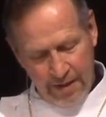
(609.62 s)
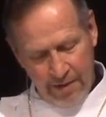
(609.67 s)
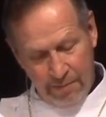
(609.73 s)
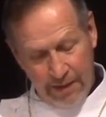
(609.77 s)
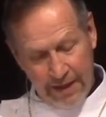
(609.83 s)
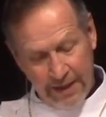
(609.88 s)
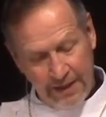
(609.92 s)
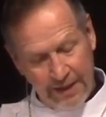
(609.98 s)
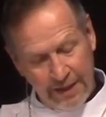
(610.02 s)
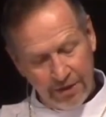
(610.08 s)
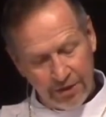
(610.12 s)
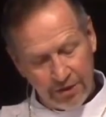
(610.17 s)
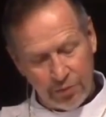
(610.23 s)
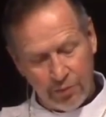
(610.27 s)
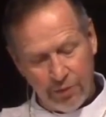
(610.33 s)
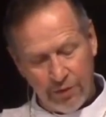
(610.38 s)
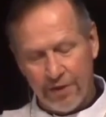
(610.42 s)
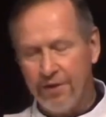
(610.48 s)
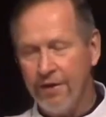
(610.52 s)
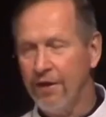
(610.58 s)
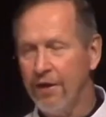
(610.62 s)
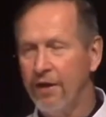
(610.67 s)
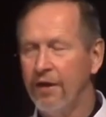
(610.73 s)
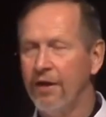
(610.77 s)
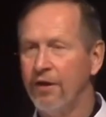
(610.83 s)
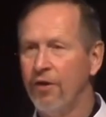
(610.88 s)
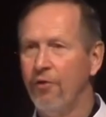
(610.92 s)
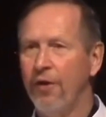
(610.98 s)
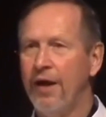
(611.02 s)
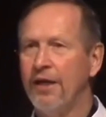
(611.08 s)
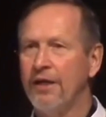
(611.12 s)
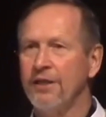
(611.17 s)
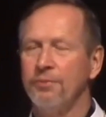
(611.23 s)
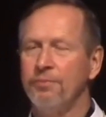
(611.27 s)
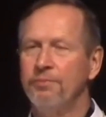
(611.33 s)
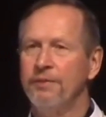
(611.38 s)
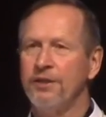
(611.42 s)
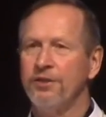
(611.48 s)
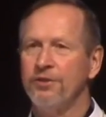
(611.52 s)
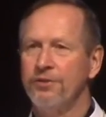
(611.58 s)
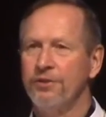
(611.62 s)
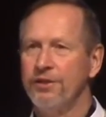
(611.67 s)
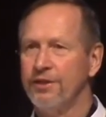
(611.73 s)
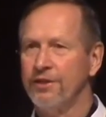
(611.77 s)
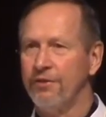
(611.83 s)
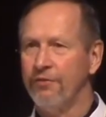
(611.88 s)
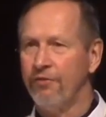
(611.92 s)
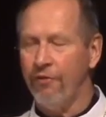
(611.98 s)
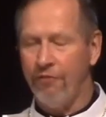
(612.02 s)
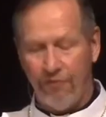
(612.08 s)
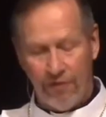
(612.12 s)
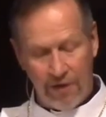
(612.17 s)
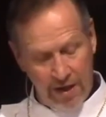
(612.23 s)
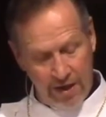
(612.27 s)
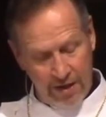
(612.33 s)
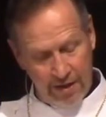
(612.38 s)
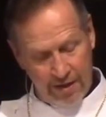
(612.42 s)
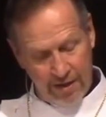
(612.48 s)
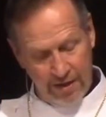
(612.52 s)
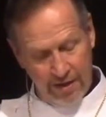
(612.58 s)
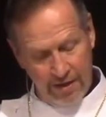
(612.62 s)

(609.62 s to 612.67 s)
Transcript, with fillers: but it deals with the greatest mysteries of our faith